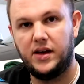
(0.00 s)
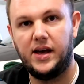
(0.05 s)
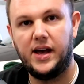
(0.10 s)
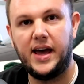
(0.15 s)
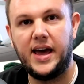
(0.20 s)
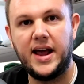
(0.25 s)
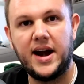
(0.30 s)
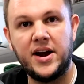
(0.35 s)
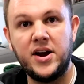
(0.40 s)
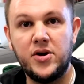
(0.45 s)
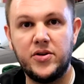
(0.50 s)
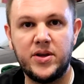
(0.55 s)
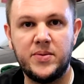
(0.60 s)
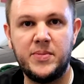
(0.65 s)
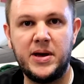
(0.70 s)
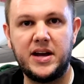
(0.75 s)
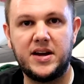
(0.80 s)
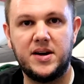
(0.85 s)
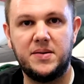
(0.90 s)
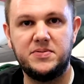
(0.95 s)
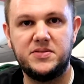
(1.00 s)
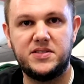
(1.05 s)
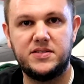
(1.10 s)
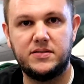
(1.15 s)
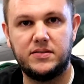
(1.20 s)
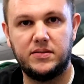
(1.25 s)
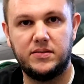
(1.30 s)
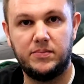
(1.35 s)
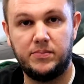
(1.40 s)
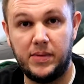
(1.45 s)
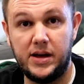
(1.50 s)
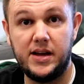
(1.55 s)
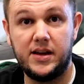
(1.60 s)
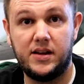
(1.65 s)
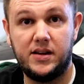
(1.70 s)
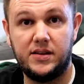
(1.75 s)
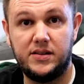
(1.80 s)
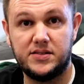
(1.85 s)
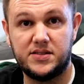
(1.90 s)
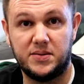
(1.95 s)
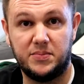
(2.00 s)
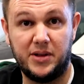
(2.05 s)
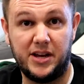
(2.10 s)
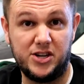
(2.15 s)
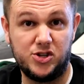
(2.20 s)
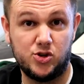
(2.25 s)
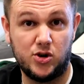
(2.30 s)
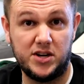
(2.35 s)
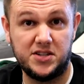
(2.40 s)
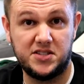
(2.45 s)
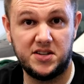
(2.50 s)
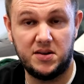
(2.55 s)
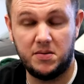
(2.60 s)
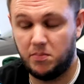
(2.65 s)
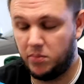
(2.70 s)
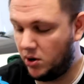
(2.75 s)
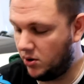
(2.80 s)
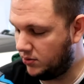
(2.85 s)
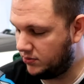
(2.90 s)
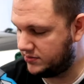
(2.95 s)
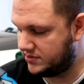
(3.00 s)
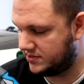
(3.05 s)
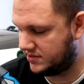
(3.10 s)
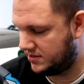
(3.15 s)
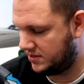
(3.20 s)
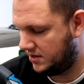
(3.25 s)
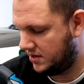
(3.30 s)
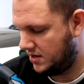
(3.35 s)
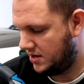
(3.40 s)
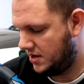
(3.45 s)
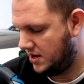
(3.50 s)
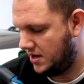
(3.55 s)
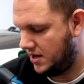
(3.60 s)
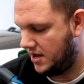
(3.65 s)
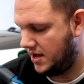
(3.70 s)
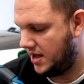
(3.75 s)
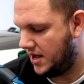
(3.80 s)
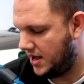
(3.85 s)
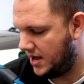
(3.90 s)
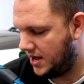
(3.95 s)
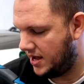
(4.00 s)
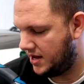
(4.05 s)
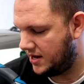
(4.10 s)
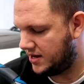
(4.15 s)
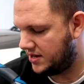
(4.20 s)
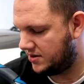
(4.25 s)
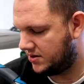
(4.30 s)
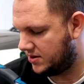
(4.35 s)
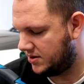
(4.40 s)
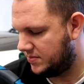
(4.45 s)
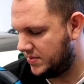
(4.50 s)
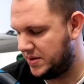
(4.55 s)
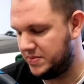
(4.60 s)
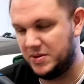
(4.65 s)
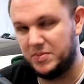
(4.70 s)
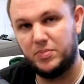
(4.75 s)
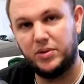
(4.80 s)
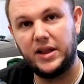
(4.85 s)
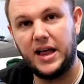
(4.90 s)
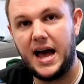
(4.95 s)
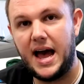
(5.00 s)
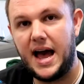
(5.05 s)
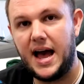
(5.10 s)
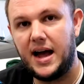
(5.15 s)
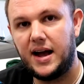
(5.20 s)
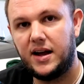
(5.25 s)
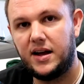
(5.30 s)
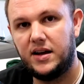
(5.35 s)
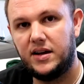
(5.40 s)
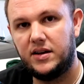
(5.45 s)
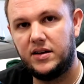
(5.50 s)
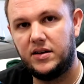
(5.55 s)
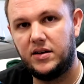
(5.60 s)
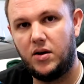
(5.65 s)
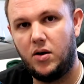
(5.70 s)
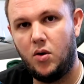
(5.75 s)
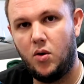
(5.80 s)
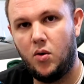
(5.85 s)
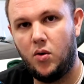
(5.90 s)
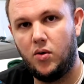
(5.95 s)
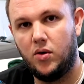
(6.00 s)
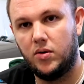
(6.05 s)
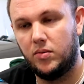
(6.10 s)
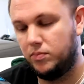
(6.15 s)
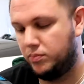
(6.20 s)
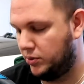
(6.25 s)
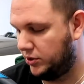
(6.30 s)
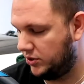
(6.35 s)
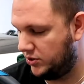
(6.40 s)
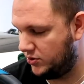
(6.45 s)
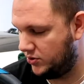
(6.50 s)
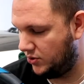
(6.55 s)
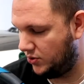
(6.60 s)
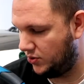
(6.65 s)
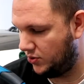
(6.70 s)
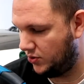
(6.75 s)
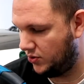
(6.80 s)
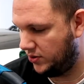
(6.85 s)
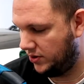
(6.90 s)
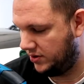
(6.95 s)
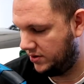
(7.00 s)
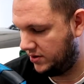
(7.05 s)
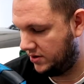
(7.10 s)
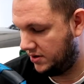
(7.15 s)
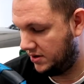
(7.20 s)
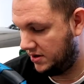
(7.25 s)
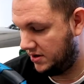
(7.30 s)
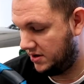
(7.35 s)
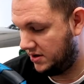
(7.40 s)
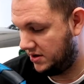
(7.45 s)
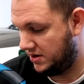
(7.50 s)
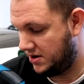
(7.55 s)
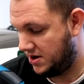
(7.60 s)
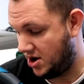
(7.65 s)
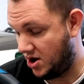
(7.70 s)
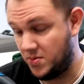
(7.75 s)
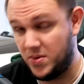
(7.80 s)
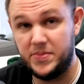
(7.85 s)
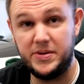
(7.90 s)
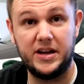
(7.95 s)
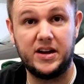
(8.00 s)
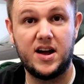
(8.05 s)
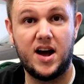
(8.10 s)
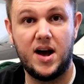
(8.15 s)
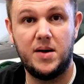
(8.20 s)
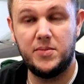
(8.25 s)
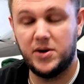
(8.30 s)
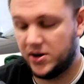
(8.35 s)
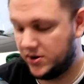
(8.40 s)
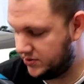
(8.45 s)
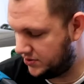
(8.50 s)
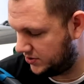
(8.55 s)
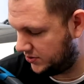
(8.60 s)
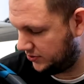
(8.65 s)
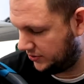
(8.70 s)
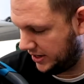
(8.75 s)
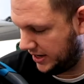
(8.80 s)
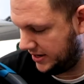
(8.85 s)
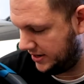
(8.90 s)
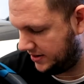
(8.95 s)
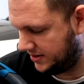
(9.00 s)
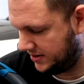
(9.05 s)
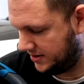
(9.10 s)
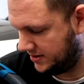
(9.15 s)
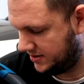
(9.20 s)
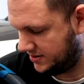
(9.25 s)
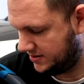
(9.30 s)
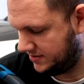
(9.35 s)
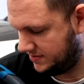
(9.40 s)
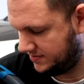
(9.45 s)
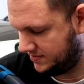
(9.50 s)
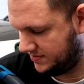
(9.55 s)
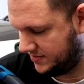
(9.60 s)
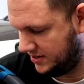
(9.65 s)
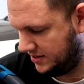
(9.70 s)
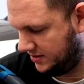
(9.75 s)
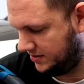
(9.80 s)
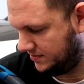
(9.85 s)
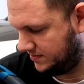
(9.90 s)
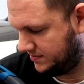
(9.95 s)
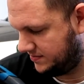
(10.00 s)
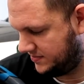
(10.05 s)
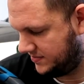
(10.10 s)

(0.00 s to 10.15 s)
And I know they make some like dress up bolts, and either maybe black or blue, or maybe a combo, do like, you know,